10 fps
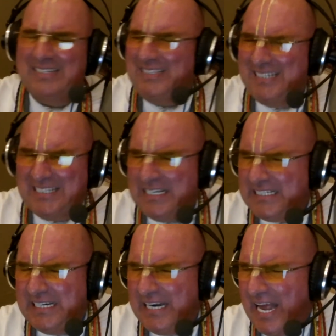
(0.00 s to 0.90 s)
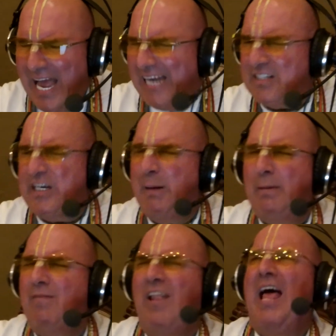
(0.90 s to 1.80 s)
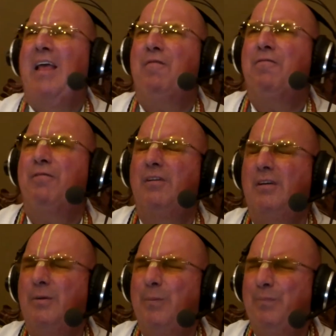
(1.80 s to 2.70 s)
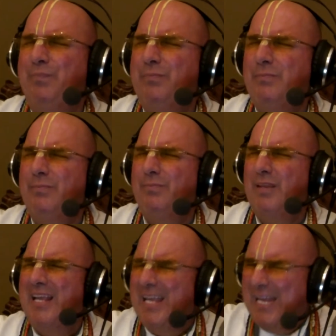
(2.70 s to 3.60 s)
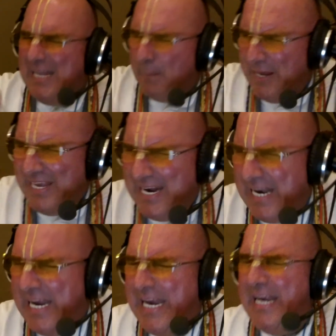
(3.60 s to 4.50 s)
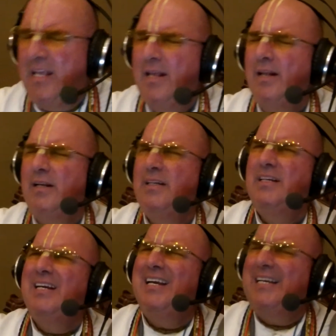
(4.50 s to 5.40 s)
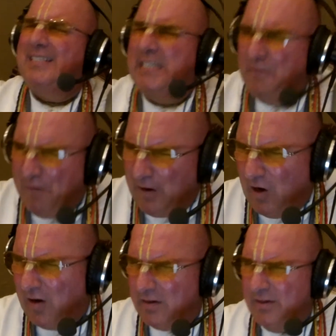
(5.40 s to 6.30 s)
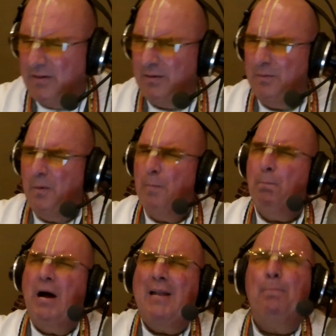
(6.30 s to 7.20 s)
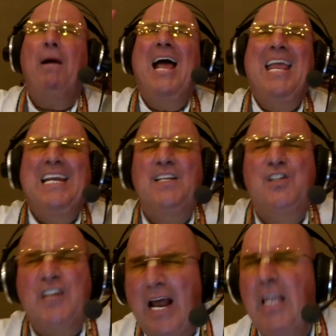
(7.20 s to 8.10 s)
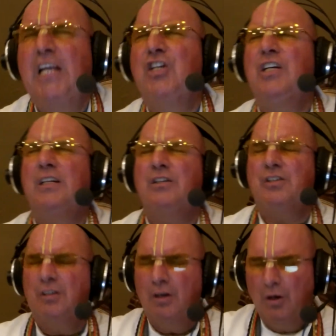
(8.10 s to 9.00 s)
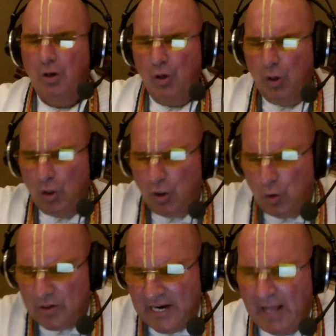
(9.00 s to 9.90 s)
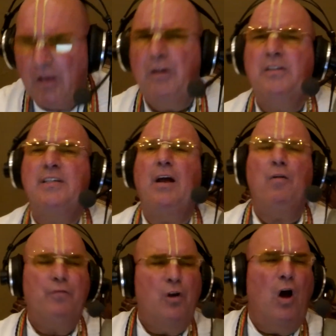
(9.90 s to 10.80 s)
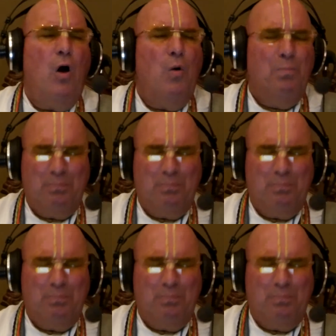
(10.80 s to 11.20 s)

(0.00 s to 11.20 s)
this is an axiom of life. In the beginning, it's difficult. But by intelligence, you tell yourself, no,